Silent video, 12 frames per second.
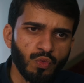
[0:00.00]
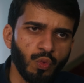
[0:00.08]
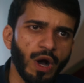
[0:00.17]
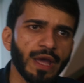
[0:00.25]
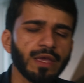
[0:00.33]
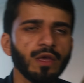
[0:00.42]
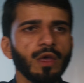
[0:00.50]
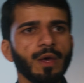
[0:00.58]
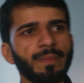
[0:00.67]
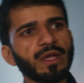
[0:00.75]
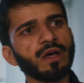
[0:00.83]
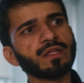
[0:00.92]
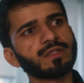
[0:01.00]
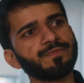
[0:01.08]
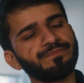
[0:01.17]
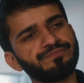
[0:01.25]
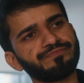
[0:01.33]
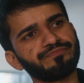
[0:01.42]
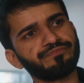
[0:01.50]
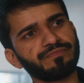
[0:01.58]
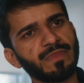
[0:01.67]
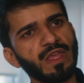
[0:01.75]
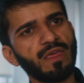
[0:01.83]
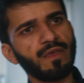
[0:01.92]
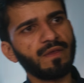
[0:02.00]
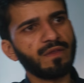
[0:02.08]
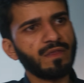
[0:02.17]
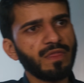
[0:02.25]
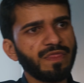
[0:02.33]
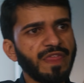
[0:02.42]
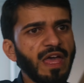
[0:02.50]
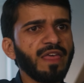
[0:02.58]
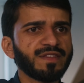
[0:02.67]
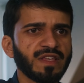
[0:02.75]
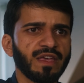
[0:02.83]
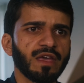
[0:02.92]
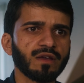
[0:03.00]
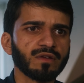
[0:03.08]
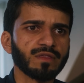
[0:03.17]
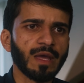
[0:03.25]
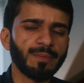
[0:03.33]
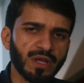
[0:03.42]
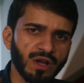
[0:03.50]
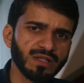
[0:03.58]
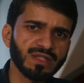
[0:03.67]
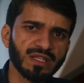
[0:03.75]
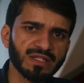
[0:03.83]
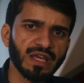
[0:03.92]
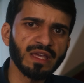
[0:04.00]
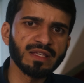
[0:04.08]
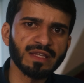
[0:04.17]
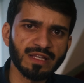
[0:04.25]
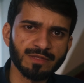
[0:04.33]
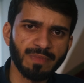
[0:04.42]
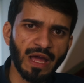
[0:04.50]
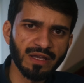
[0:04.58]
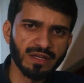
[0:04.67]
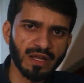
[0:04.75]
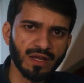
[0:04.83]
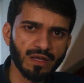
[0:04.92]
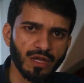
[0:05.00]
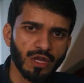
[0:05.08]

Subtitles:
Why? Because they're saying that because the state is expanding,